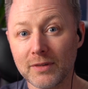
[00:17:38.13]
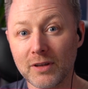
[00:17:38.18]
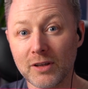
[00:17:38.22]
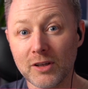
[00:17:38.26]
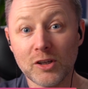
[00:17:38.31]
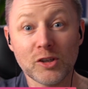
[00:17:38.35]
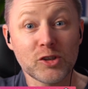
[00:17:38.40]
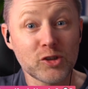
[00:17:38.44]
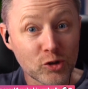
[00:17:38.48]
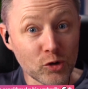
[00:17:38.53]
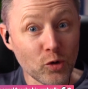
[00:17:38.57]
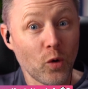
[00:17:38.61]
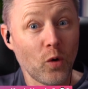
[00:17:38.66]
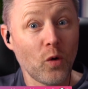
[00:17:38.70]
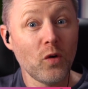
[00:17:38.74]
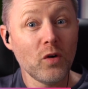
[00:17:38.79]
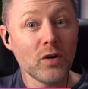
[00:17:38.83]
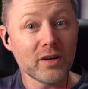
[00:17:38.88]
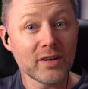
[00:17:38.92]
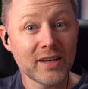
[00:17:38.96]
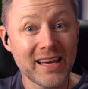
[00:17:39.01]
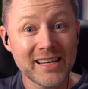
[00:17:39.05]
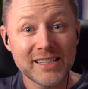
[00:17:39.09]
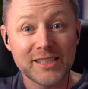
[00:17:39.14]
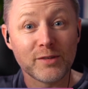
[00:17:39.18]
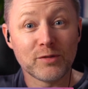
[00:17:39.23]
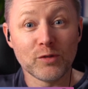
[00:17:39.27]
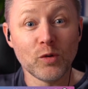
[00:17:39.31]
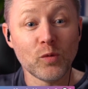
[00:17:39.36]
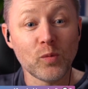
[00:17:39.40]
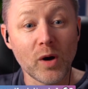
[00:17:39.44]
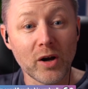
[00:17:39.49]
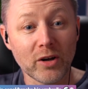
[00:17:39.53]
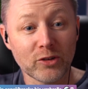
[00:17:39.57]
So, in case you've
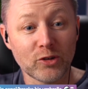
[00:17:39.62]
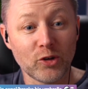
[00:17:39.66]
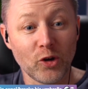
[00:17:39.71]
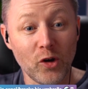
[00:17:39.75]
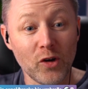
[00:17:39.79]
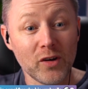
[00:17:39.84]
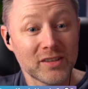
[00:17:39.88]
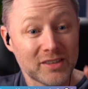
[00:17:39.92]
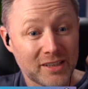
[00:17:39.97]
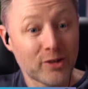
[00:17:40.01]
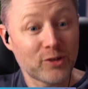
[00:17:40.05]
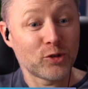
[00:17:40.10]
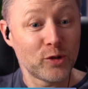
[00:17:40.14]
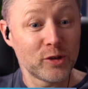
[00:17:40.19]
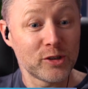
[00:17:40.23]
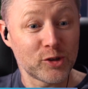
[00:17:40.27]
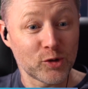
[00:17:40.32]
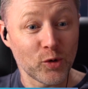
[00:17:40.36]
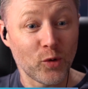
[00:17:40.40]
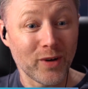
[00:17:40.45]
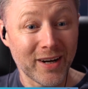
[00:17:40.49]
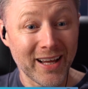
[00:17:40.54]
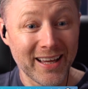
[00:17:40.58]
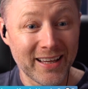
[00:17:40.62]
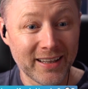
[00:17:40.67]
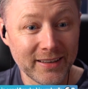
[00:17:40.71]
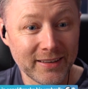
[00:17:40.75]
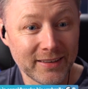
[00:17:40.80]
not worked out, it's a true story.